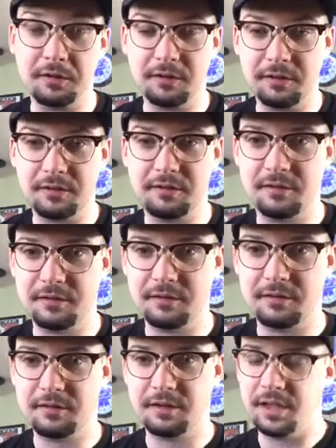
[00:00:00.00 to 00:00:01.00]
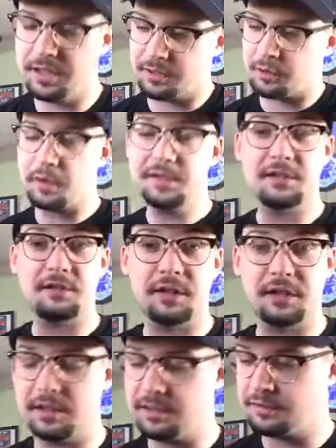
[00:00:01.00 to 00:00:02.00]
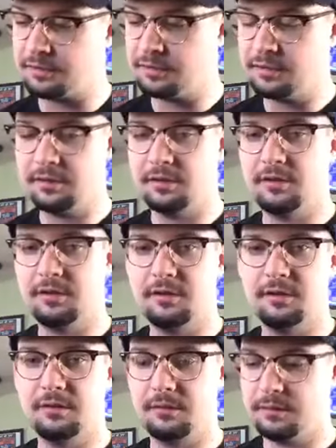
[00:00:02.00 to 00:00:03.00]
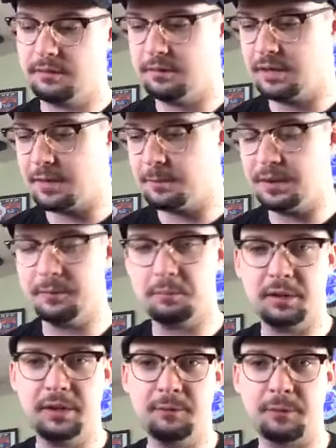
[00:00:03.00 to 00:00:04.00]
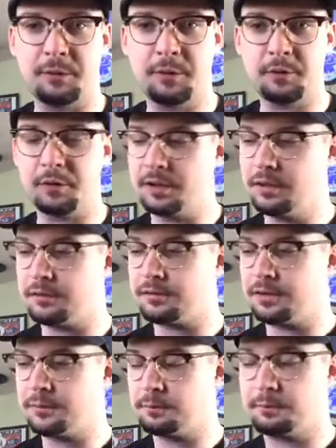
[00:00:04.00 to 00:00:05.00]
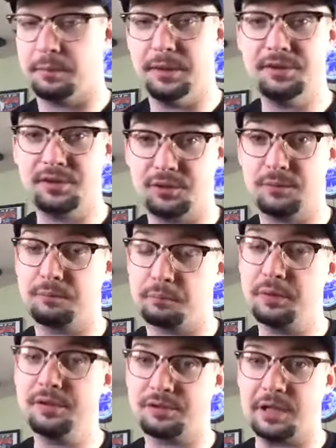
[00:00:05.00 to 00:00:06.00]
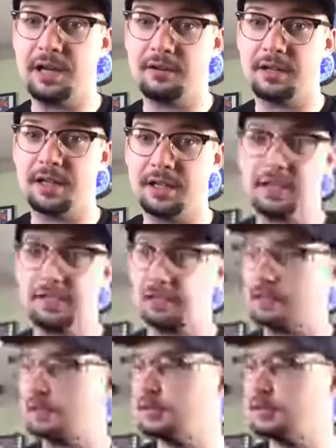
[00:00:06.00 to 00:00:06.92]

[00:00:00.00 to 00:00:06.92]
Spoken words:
And the crazy thing is, not being played for 30 years, it's pretty stout right now.